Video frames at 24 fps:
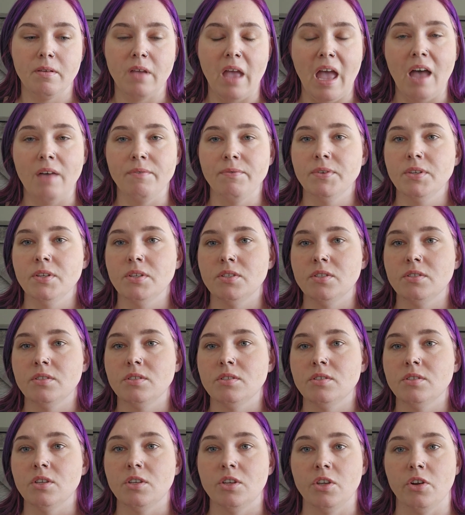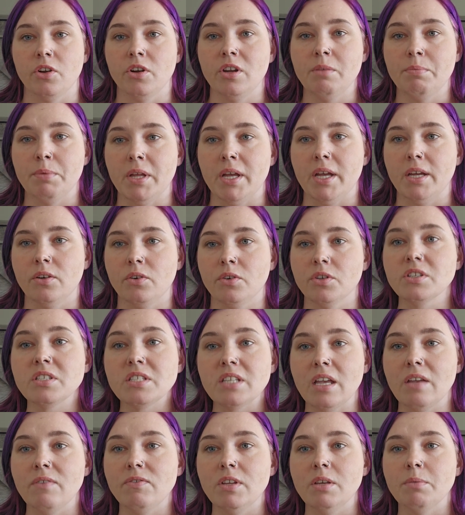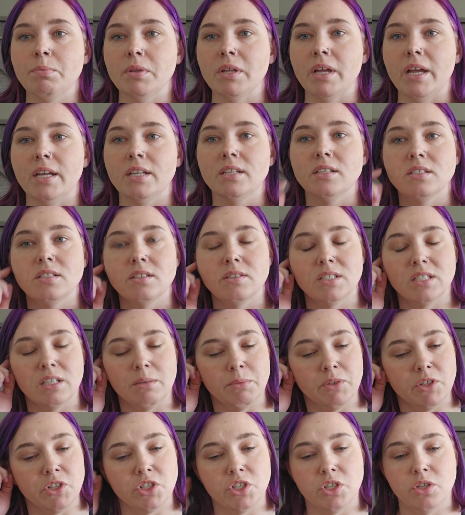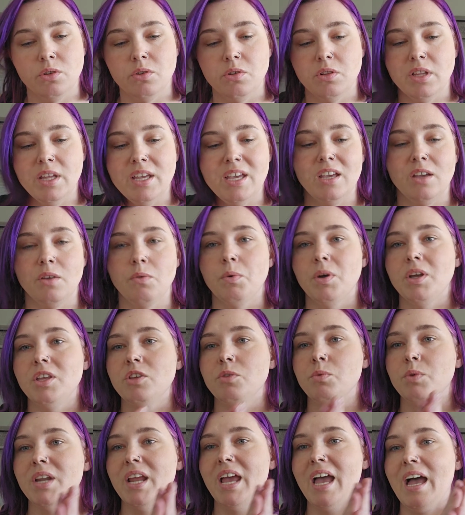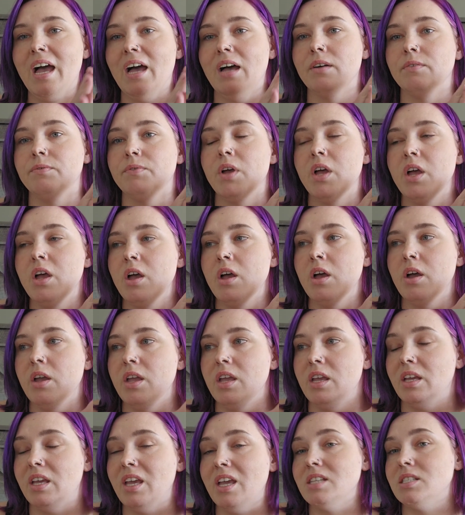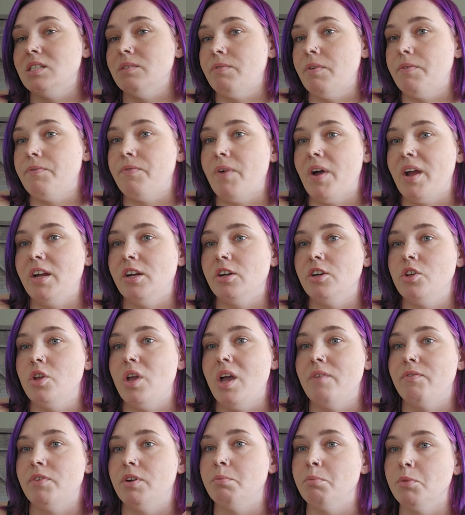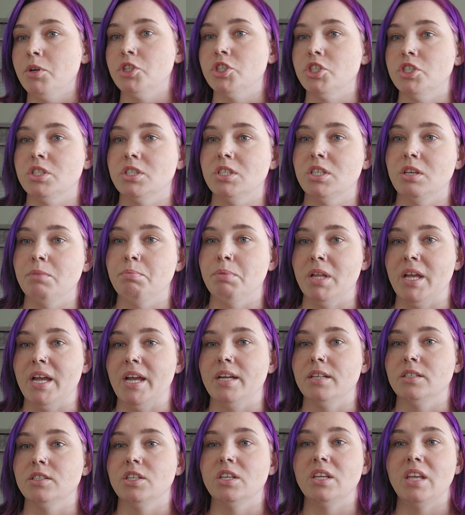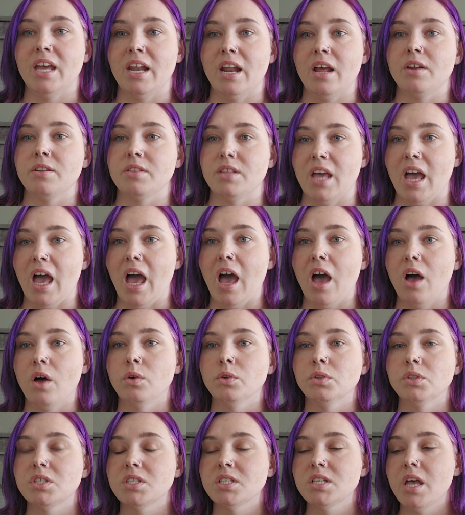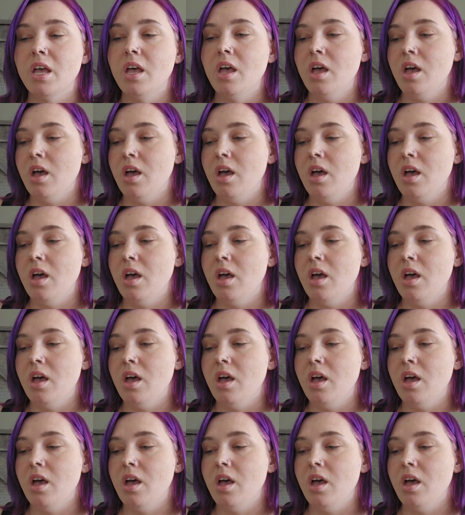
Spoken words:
Have a security plan or a safety plan, similar to like what you would have in case of a fire. You have an emergency plan to get out of the house.